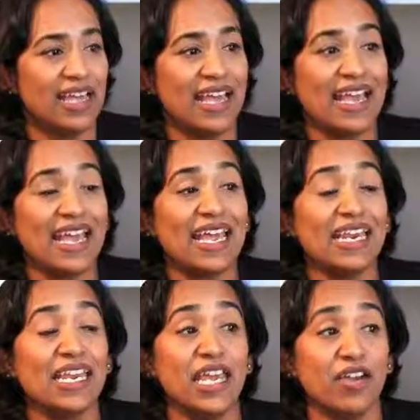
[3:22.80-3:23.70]
And
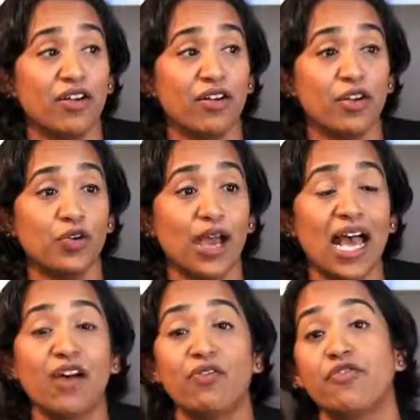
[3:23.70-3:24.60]
here you
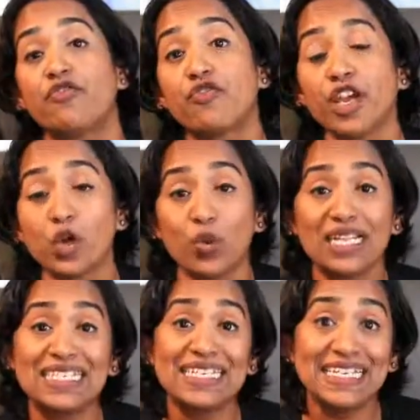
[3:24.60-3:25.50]
have a
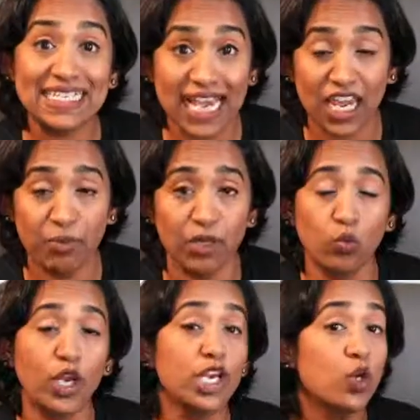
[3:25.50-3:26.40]
frequency table.
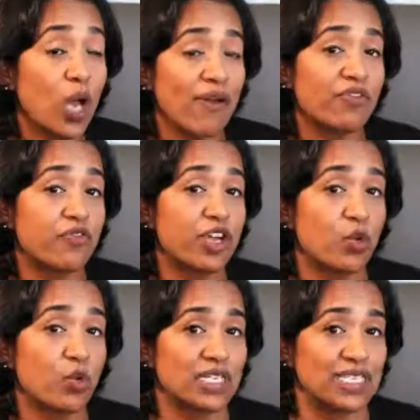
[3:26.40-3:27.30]
When you have a
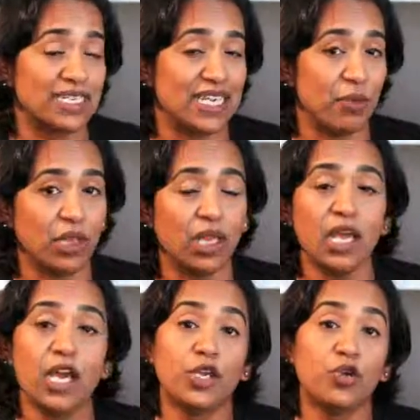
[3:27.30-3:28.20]
frequency table,
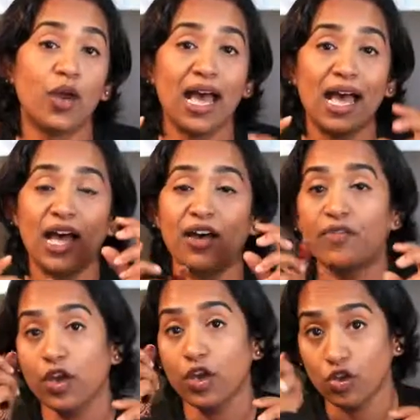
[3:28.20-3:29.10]
you have
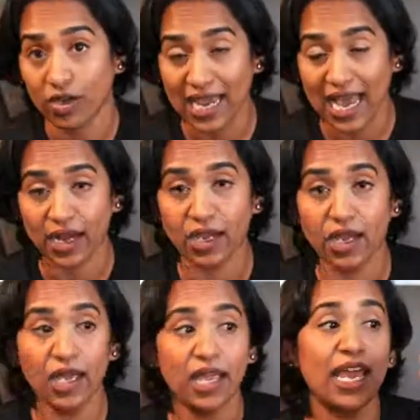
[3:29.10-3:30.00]
your data
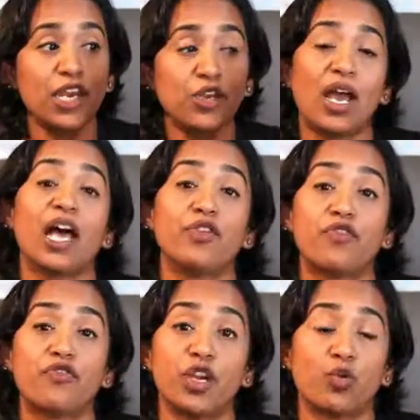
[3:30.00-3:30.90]
and you have your
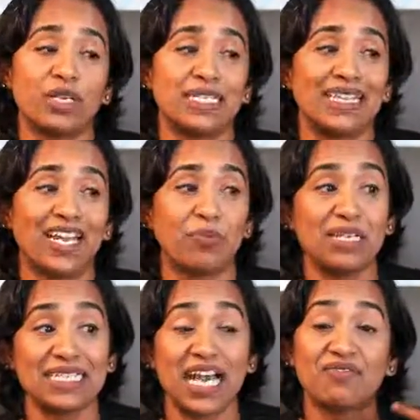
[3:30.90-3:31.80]
frequency. That
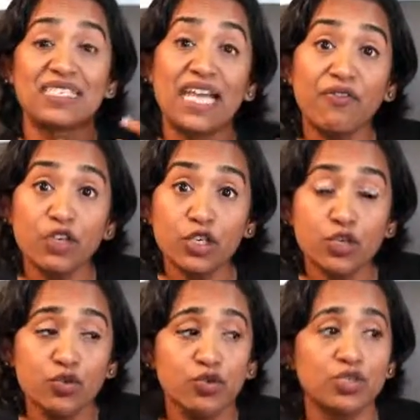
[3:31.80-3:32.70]
means I have 7
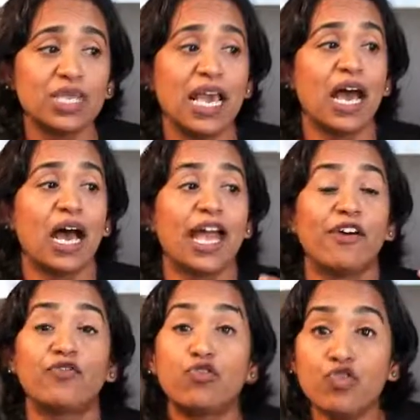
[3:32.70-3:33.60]
2s, I
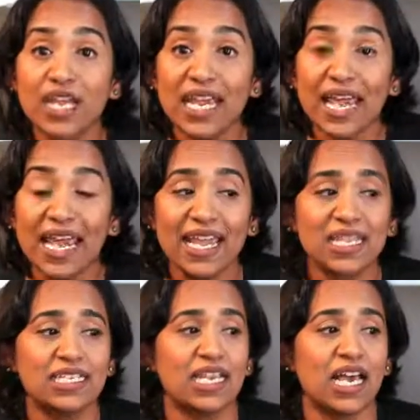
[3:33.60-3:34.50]
have 3
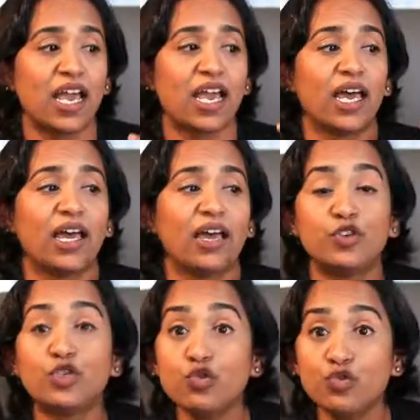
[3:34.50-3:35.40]
8s, I have
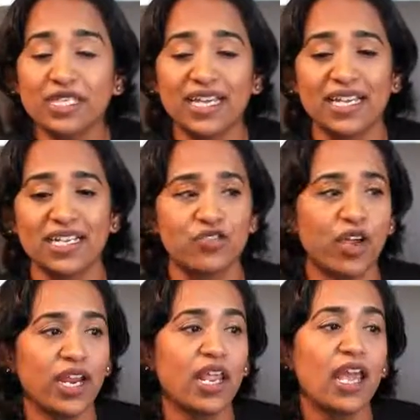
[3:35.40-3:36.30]
2 10s,
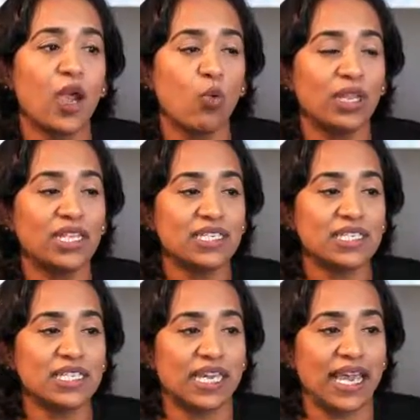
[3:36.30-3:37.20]
right? When this is
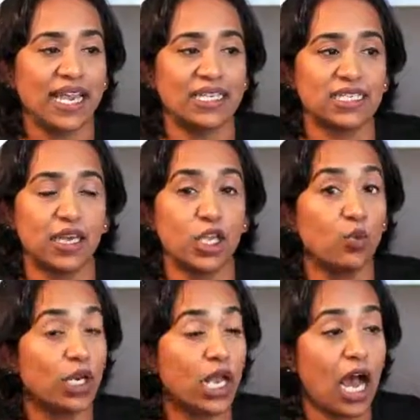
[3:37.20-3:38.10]
the case, you
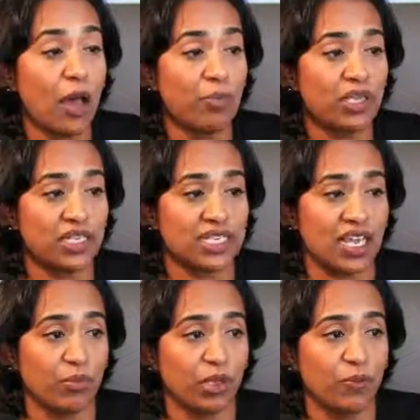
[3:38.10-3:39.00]
will copy the
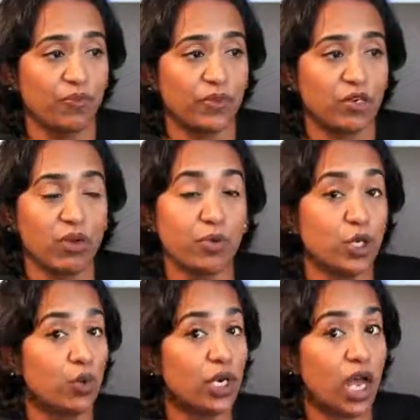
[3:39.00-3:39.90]
table. Remember, you
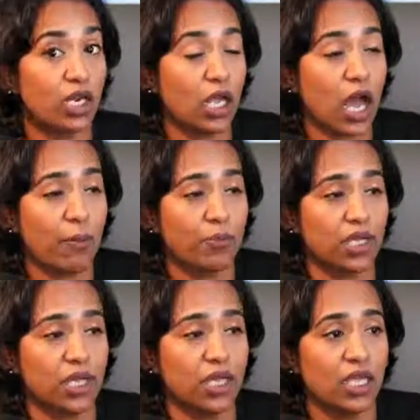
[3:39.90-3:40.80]
will not
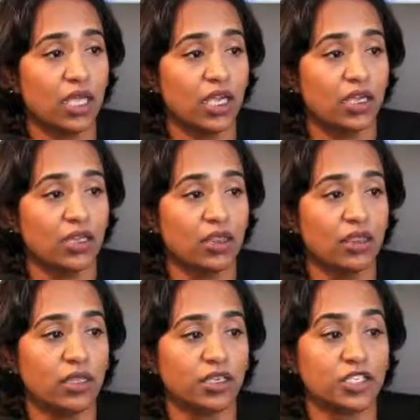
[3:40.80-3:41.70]
copy
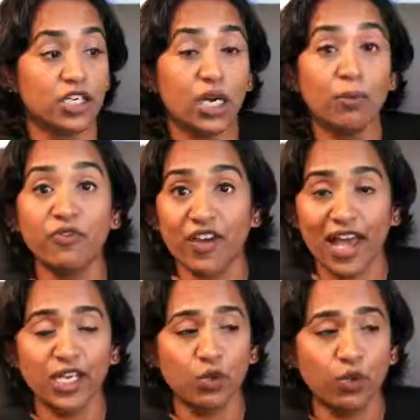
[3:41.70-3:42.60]
the term,
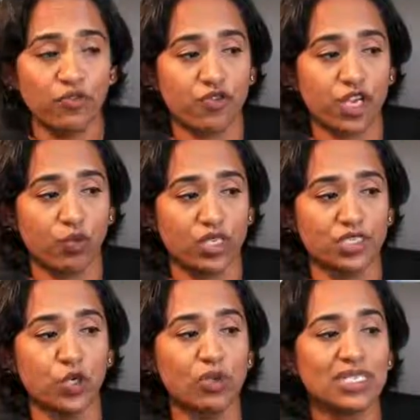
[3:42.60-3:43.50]
value, and frequency.
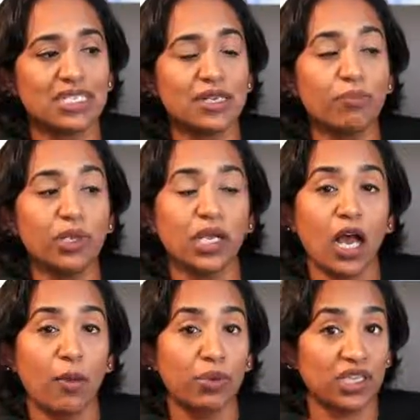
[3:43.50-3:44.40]
You will simply
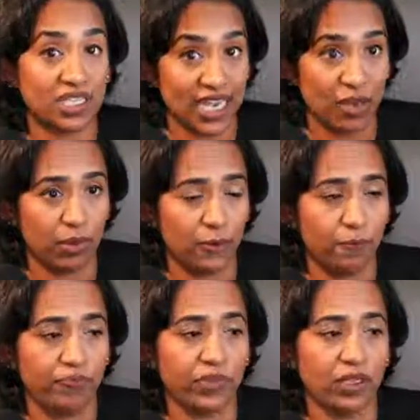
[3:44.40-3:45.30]
copy the table.
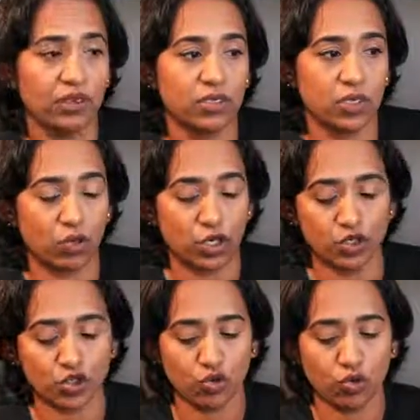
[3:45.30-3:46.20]
So
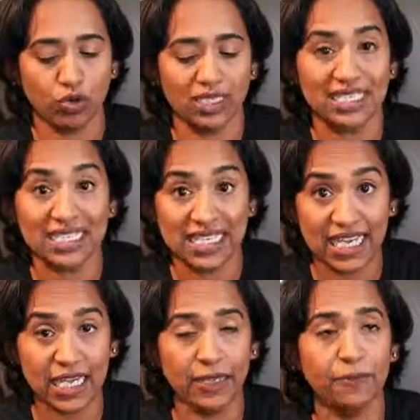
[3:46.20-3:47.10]
Control
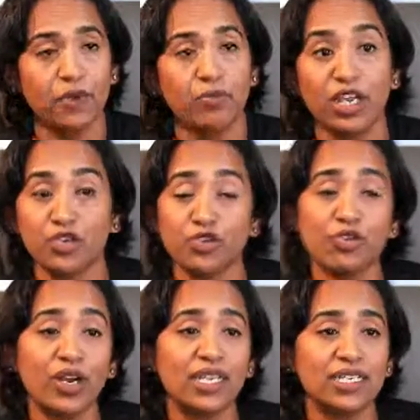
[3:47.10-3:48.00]
C, make sure you
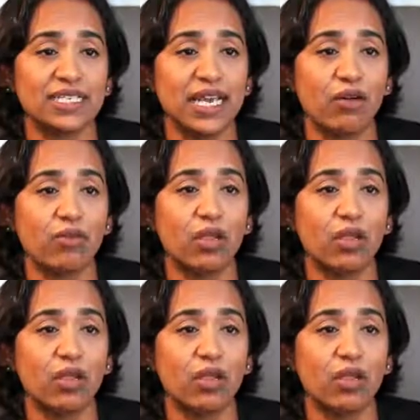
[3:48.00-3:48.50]
write this down.